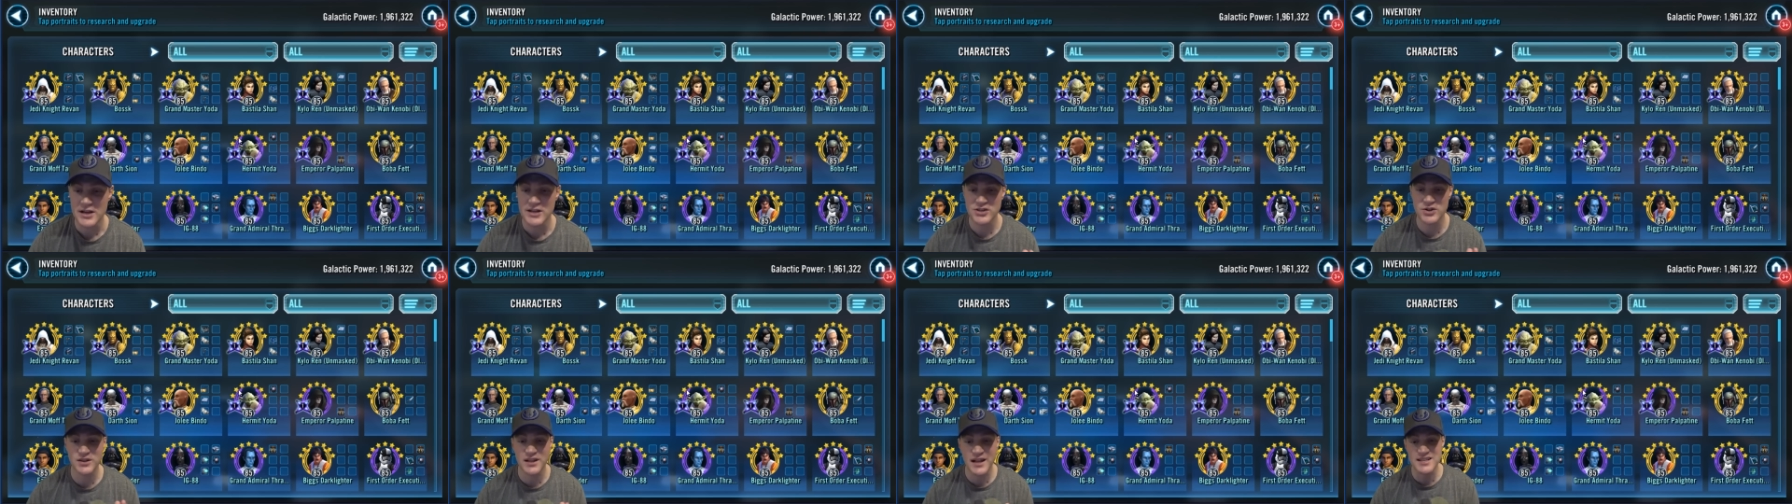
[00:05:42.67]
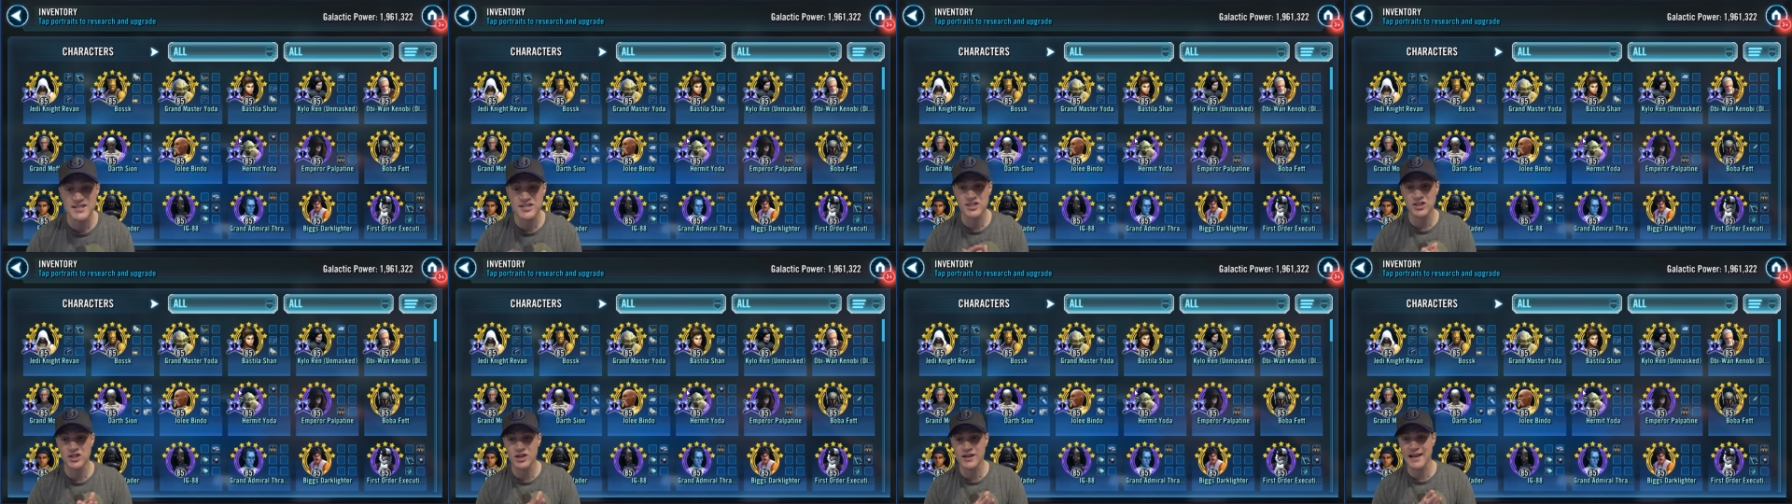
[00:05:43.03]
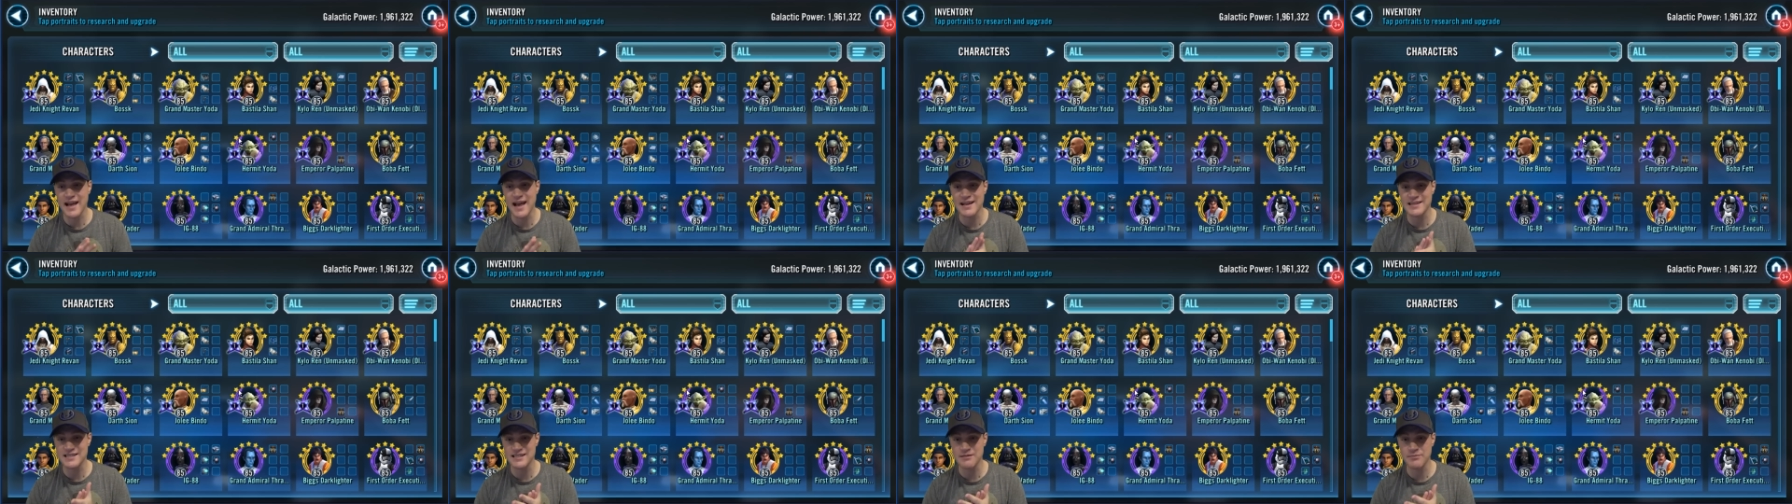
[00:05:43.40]
So let's
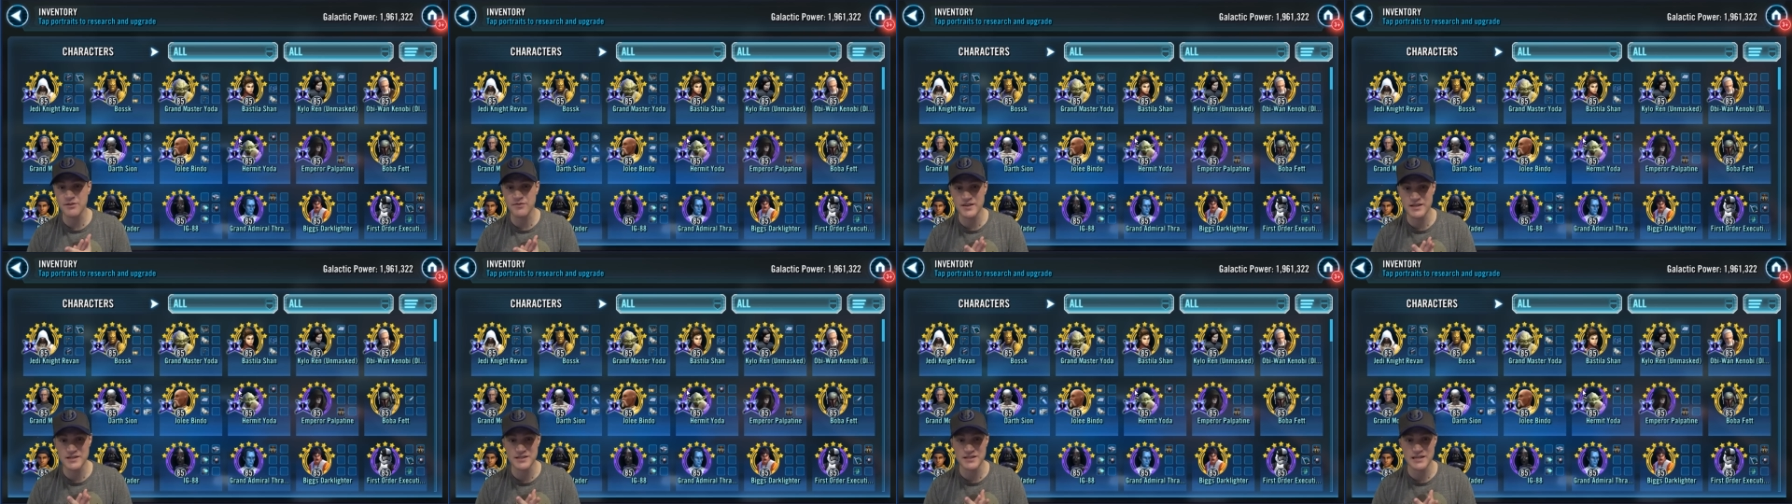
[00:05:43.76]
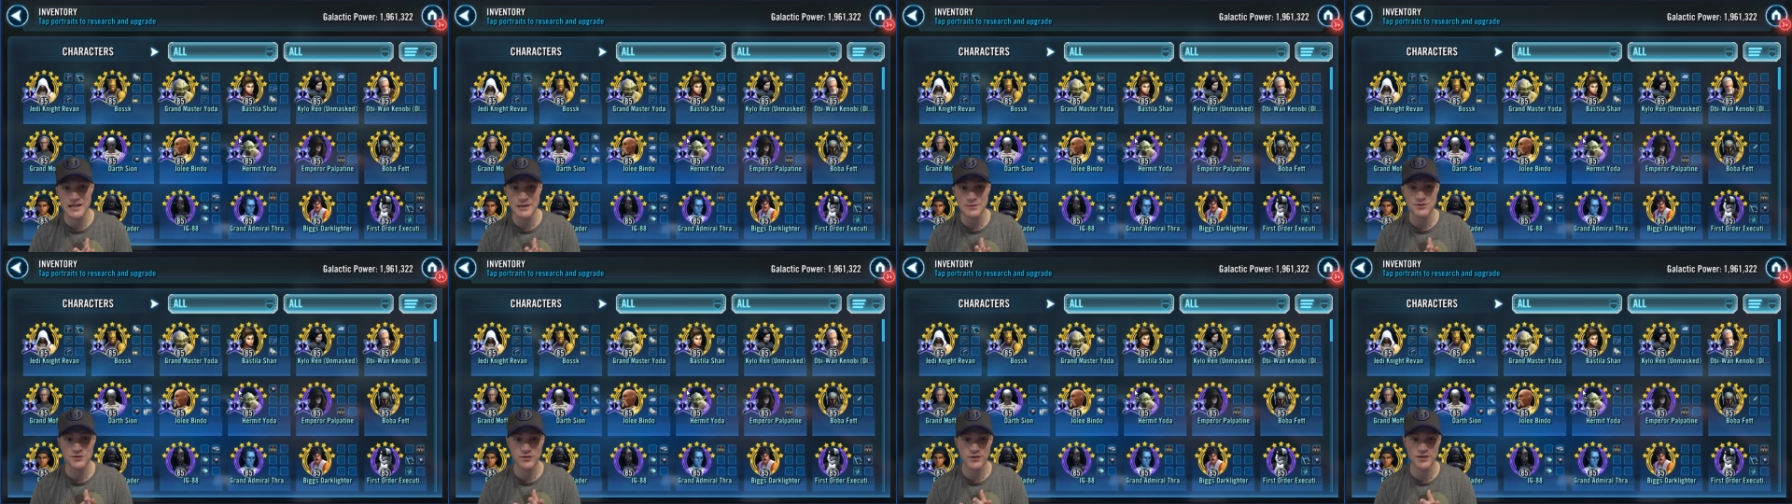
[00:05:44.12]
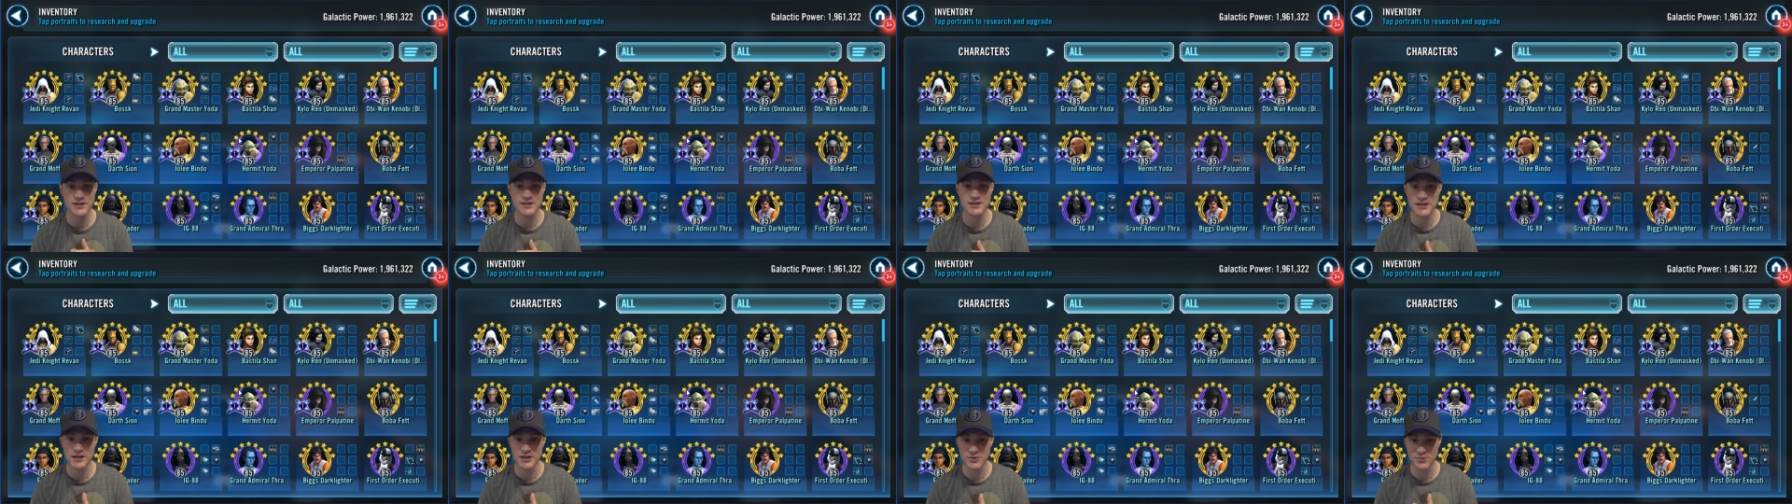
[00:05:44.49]
look at some of his teams for
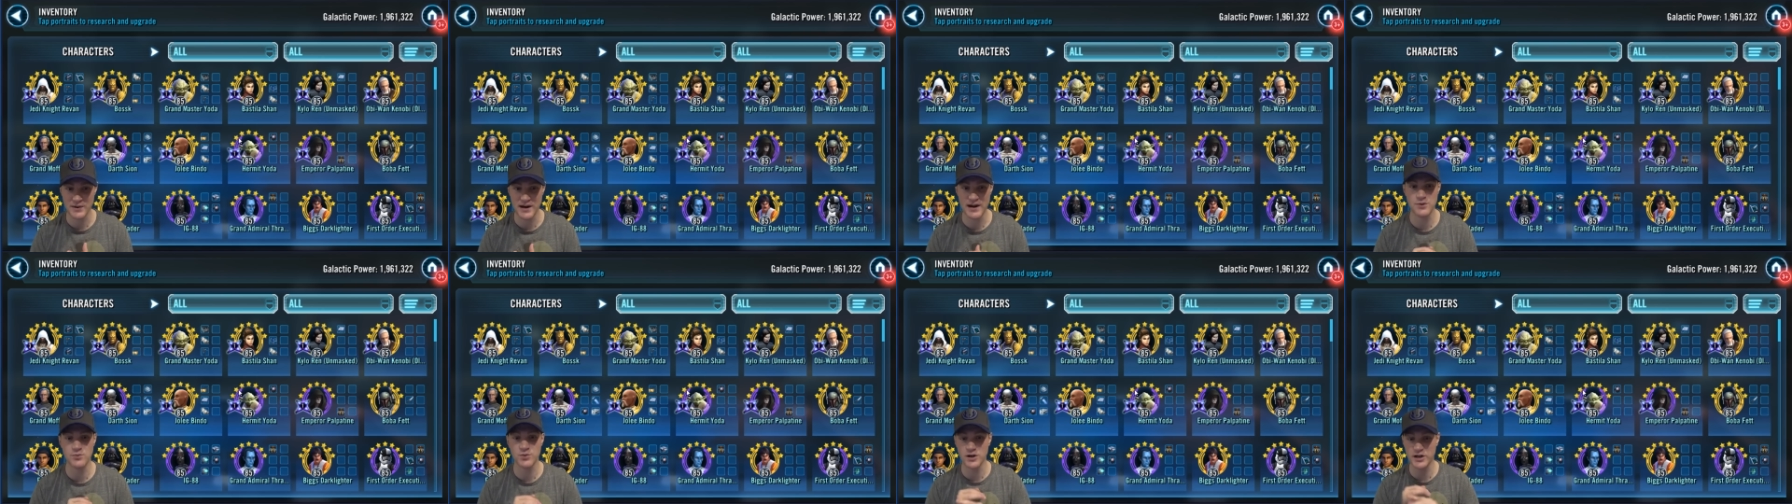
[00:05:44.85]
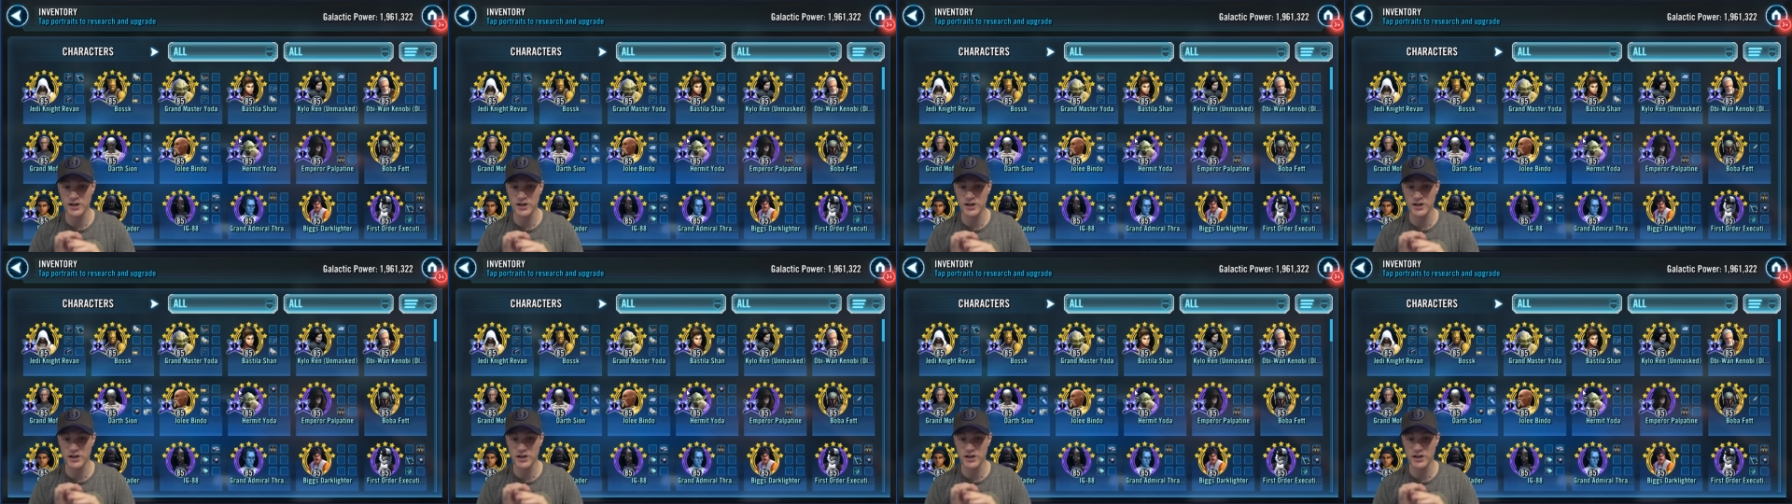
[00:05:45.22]
the Sith Raid.